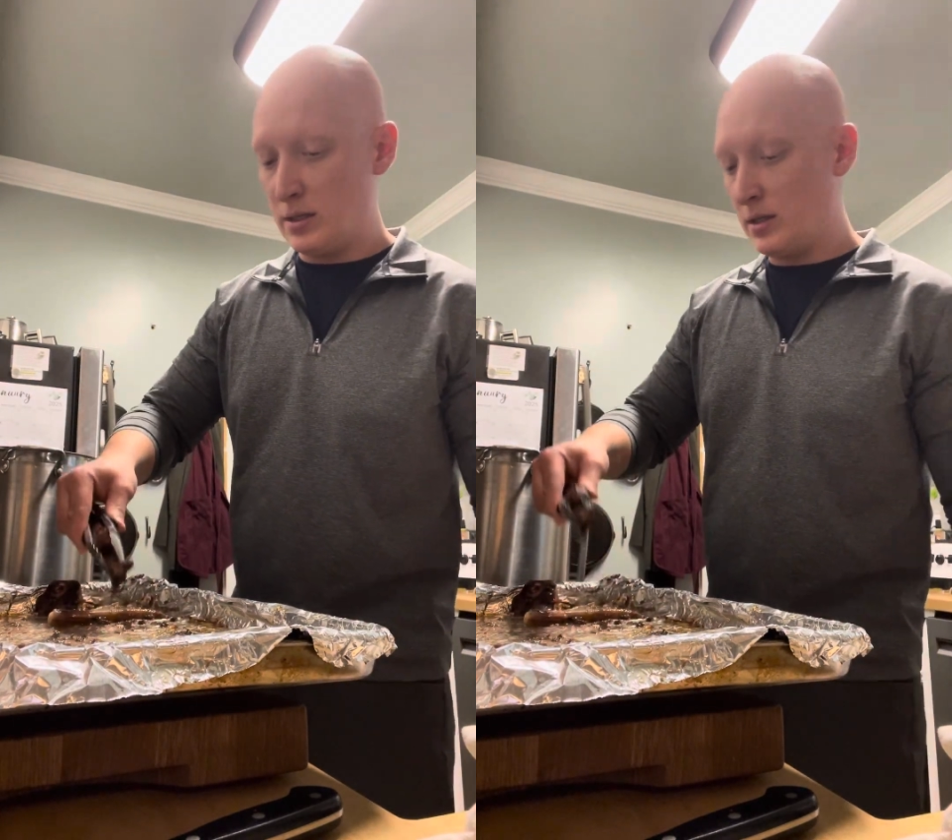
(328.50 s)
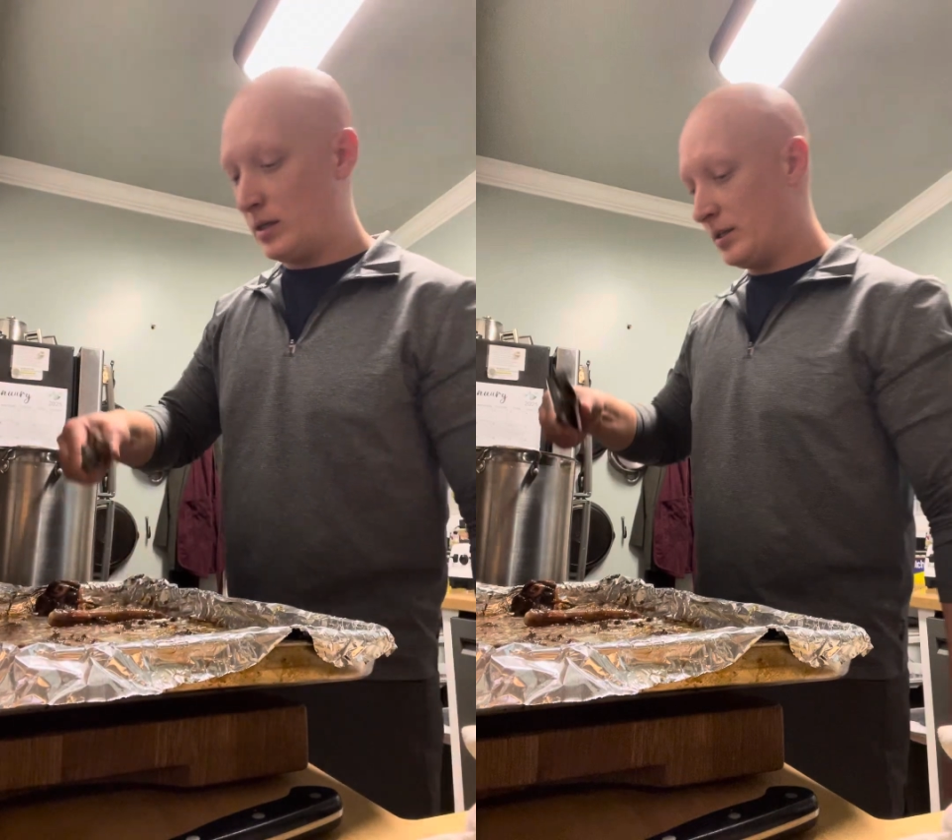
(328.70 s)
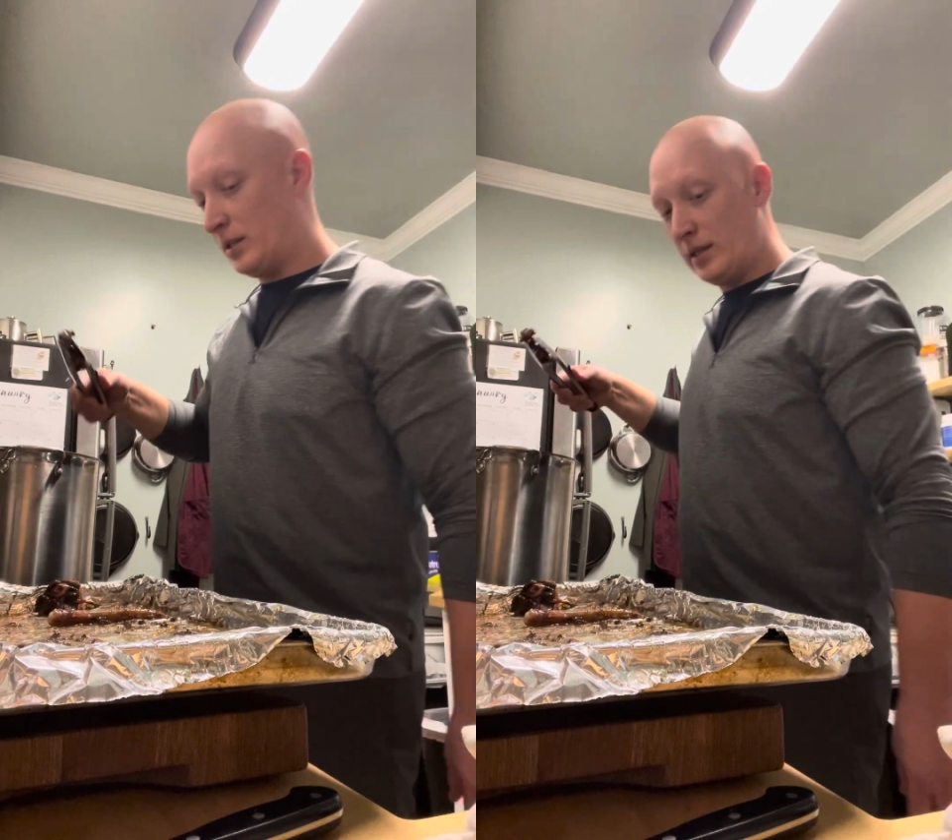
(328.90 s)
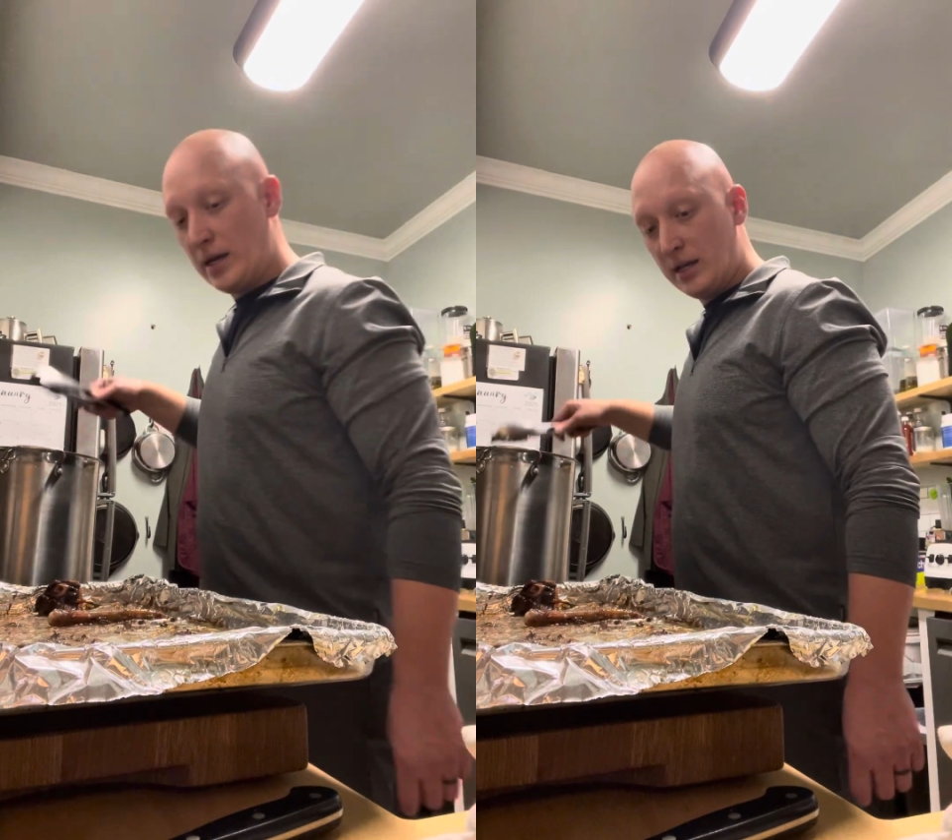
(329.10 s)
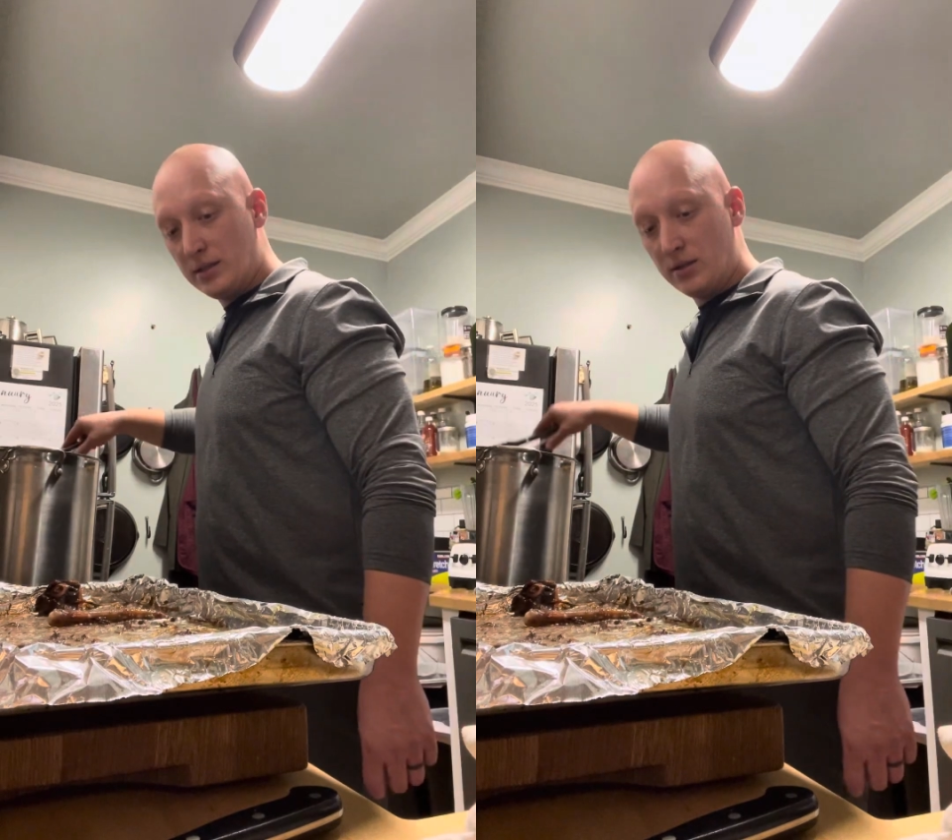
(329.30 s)
Got the
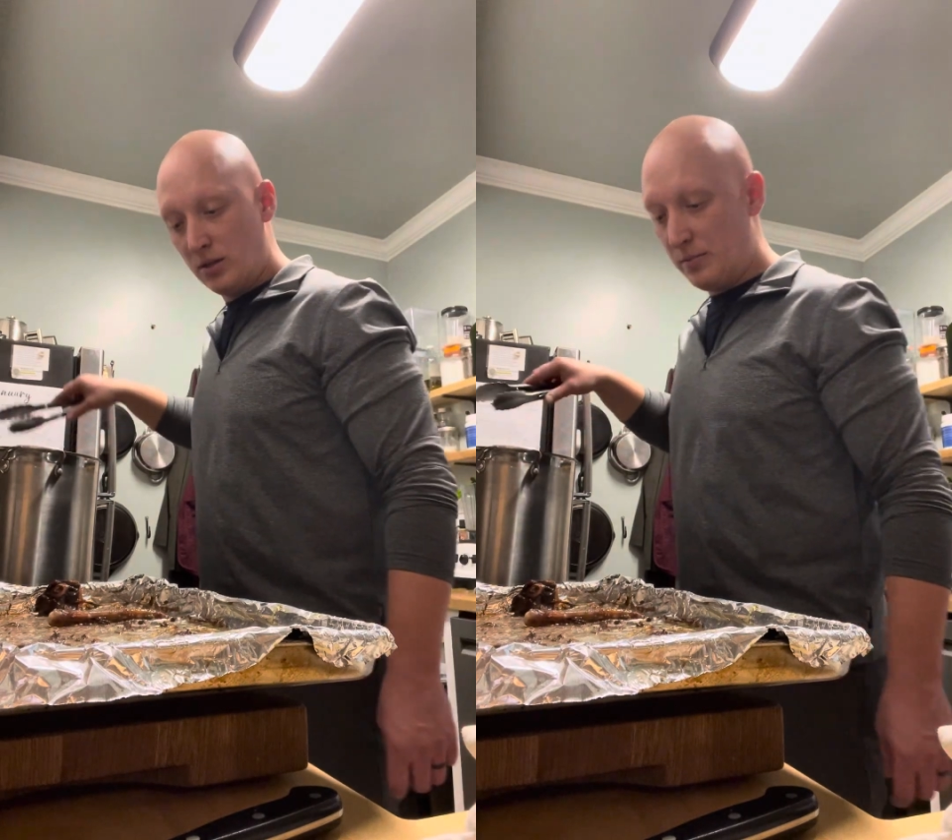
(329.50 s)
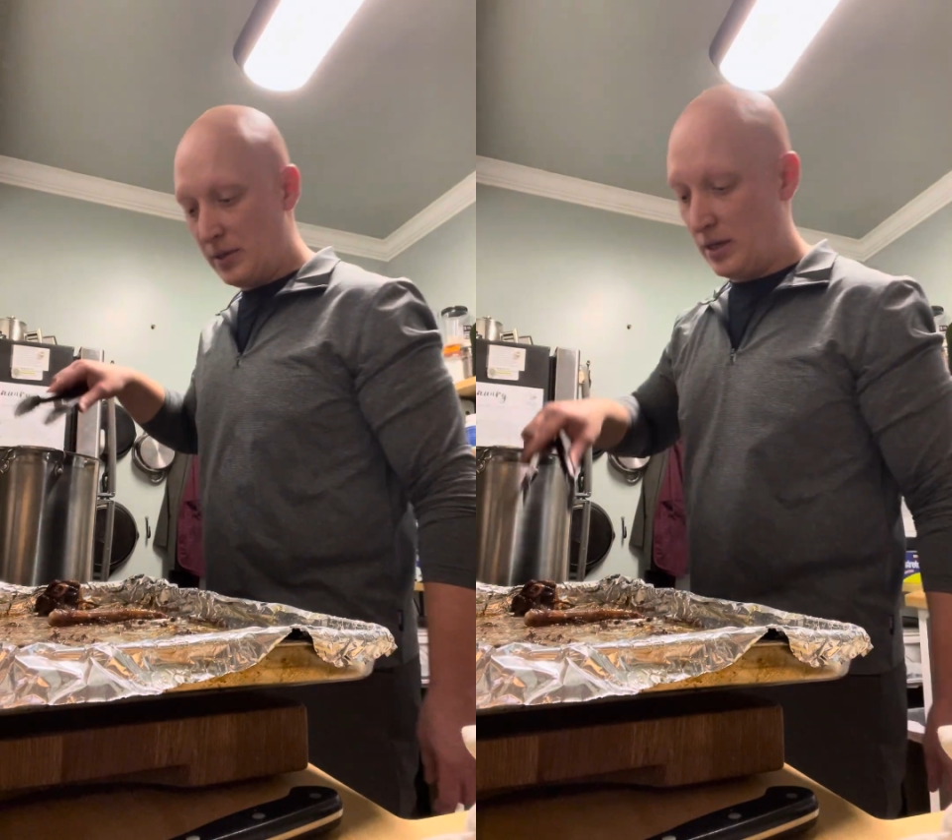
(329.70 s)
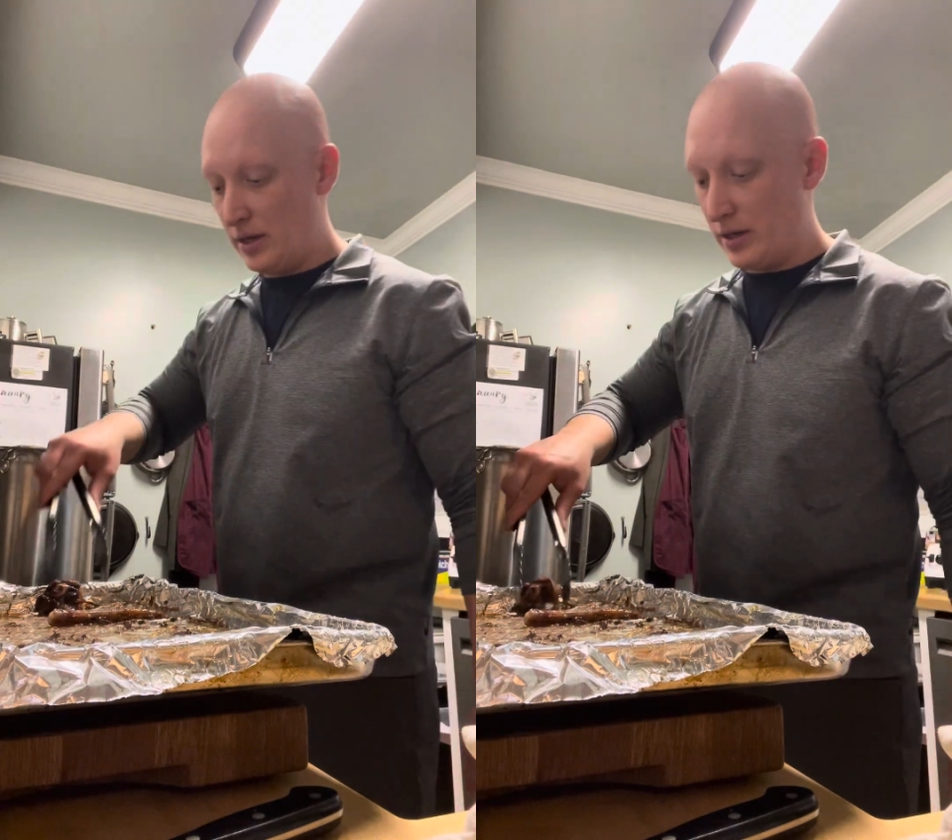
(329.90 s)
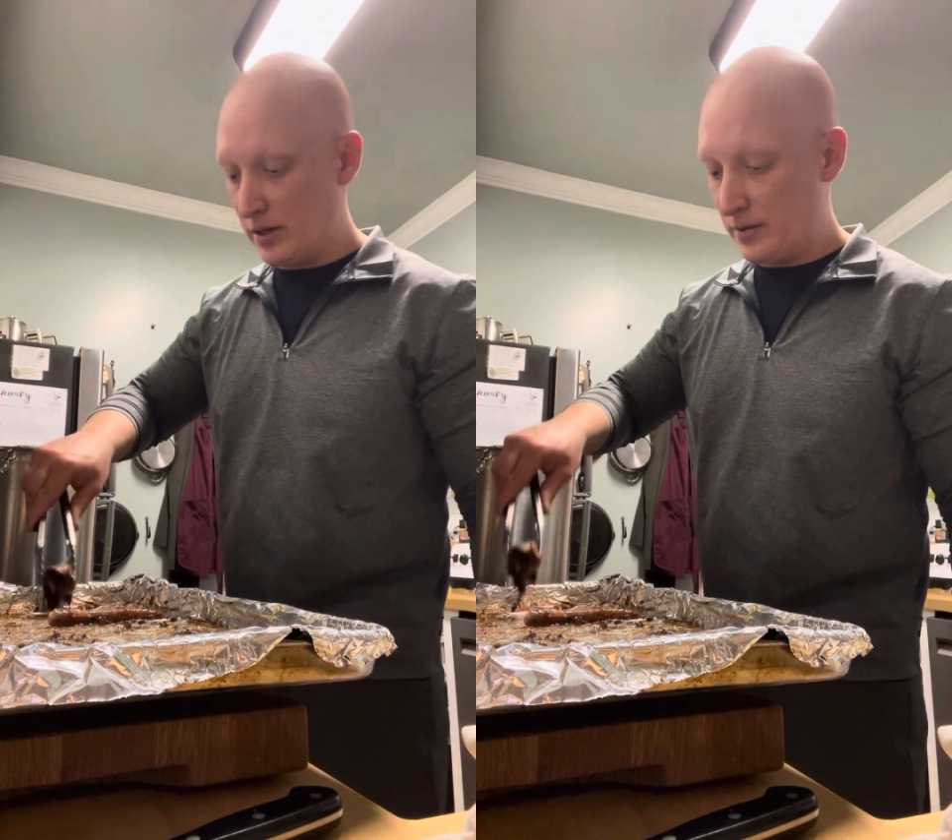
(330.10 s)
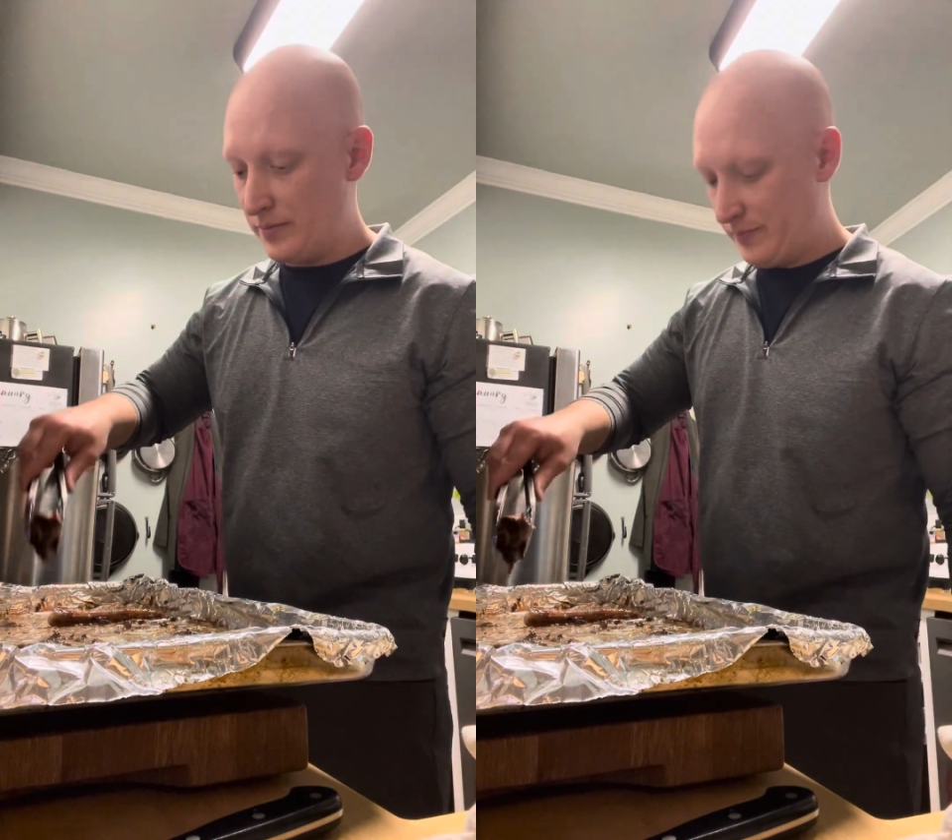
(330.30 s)
last little bit here.